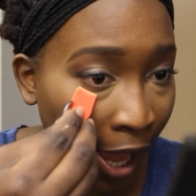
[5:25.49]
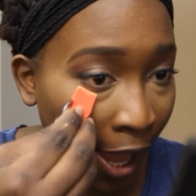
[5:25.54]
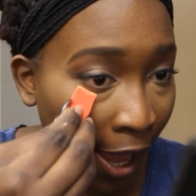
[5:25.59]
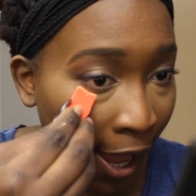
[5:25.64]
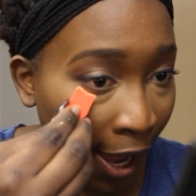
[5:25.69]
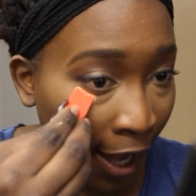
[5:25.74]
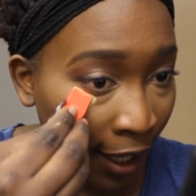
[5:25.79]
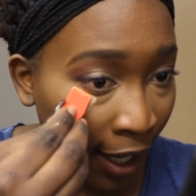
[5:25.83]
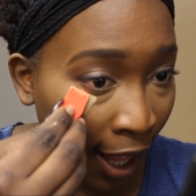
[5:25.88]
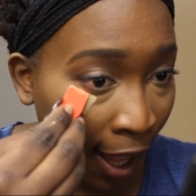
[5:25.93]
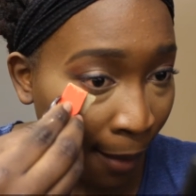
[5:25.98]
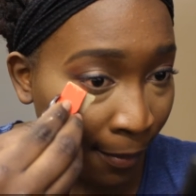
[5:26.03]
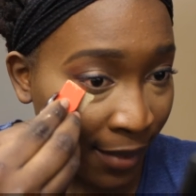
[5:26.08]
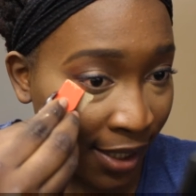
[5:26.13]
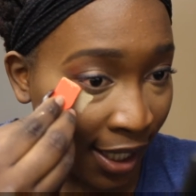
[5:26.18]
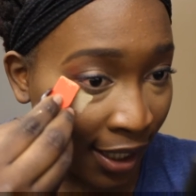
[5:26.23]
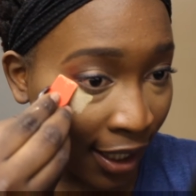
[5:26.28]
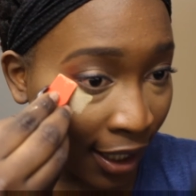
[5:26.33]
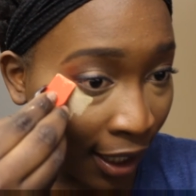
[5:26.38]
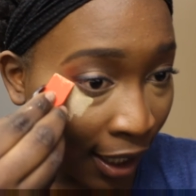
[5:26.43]
And I'm
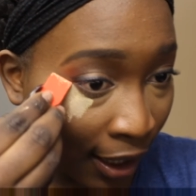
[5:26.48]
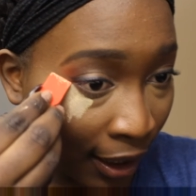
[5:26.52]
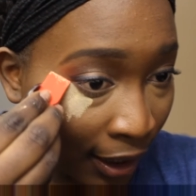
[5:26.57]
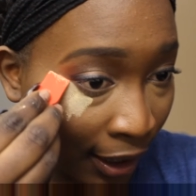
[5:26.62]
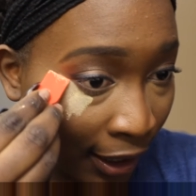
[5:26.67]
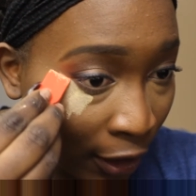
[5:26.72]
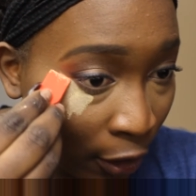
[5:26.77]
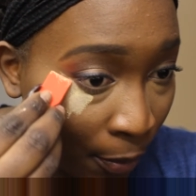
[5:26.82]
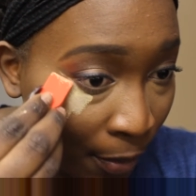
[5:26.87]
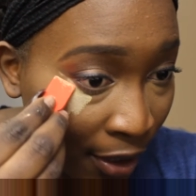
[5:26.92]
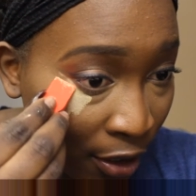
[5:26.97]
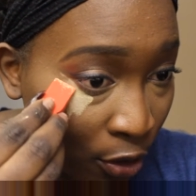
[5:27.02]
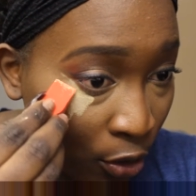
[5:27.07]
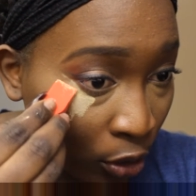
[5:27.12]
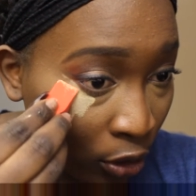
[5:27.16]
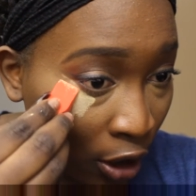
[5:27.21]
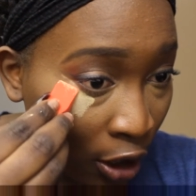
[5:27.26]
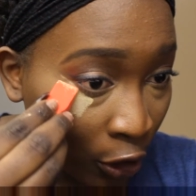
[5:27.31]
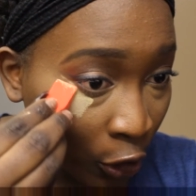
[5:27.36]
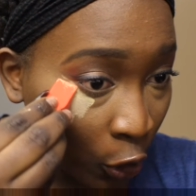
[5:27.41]
taking a little bit
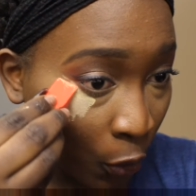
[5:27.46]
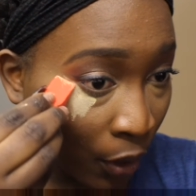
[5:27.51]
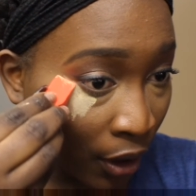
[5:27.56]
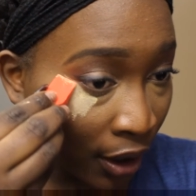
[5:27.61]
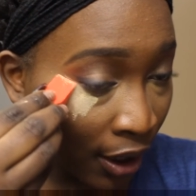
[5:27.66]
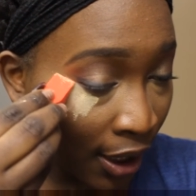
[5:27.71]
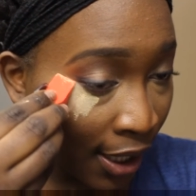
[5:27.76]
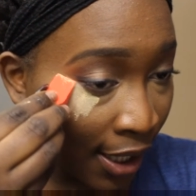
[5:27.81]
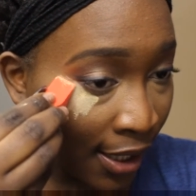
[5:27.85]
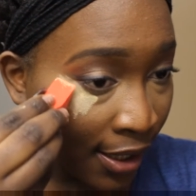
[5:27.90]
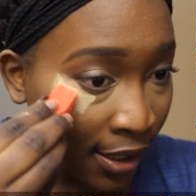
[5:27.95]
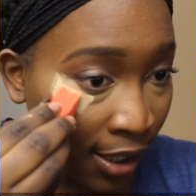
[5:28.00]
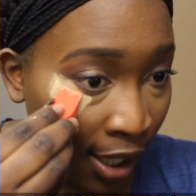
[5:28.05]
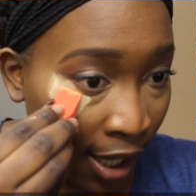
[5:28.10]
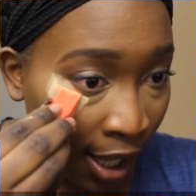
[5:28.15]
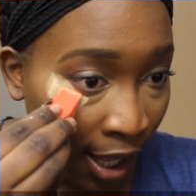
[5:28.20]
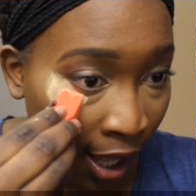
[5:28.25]
too long doing this.